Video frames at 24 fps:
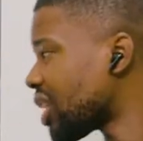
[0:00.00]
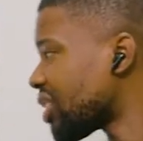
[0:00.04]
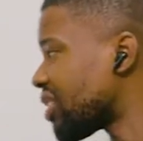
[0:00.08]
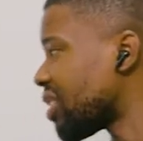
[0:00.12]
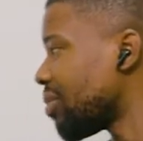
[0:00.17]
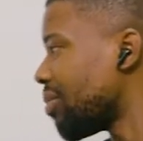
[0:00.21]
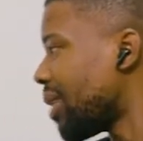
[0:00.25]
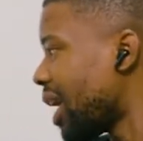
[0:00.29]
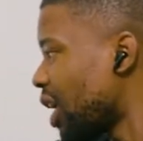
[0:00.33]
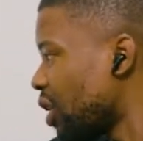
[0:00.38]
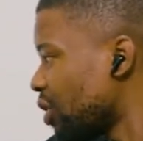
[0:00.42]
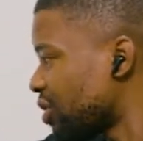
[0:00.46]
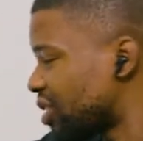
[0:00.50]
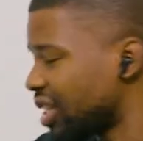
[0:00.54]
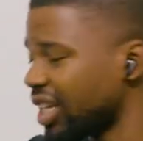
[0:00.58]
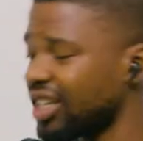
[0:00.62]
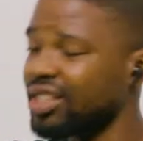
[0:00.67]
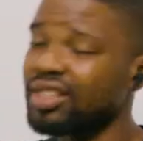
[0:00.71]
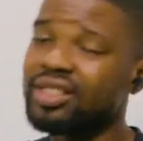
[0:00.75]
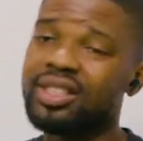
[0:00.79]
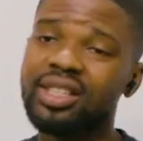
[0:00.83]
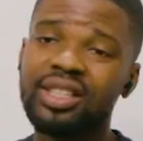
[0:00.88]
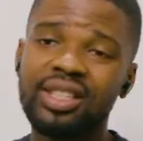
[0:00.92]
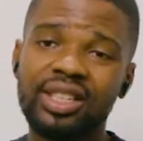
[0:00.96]

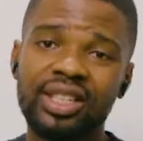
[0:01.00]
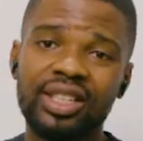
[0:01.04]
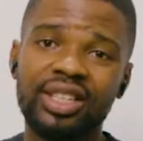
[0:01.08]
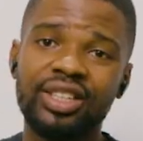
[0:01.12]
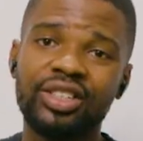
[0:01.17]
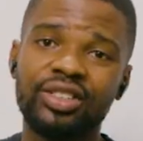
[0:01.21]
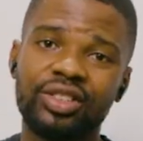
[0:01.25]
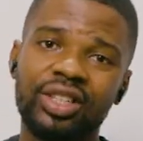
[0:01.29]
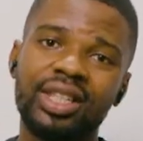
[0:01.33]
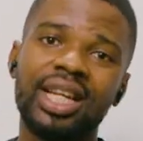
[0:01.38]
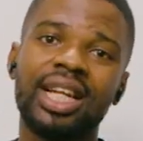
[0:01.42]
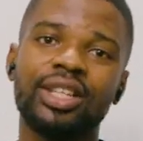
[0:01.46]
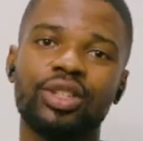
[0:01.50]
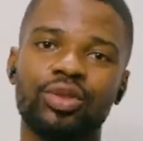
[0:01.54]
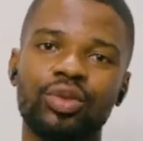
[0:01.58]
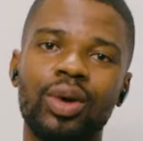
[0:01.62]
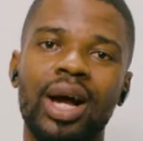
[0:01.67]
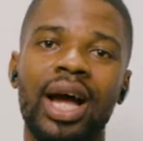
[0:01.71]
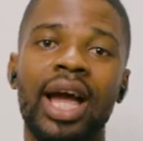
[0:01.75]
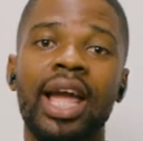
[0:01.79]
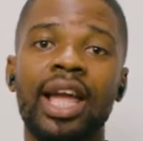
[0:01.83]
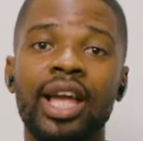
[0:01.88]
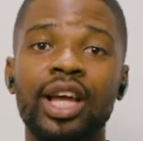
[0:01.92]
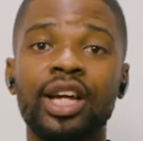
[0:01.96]
symbiosis. So that's
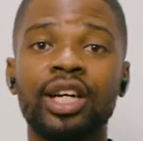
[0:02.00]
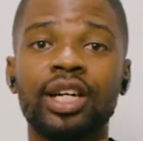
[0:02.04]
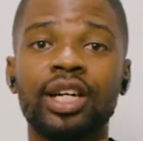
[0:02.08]
why